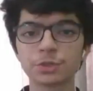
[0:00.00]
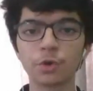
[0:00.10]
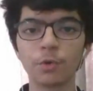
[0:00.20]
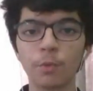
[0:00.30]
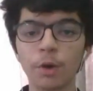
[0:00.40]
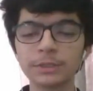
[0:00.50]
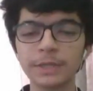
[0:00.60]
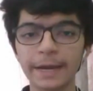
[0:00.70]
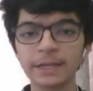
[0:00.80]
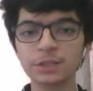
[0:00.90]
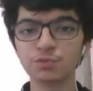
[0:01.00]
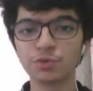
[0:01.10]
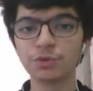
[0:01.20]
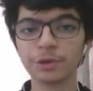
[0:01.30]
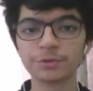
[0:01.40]
So what guidance would
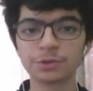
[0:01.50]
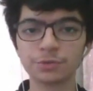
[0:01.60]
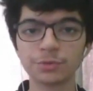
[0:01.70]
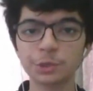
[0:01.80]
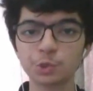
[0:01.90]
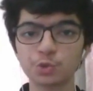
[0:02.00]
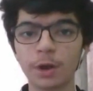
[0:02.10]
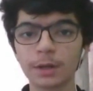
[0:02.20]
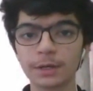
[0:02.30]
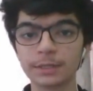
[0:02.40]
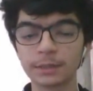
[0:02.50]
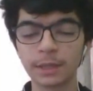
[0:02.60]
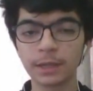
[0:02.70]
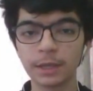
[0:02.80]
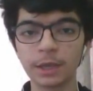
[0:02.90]
you give students who are
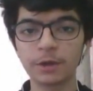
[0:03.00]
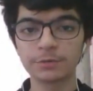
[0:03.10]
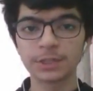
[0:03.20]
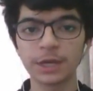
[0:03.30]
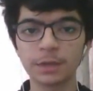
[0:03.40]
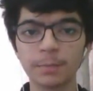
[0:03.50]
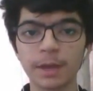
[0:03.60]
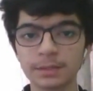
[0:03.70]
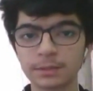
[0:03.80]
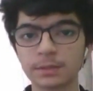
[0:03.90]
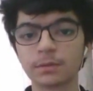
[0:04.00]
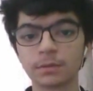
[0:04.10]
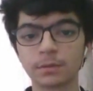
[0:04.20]
thinking of studying medicine?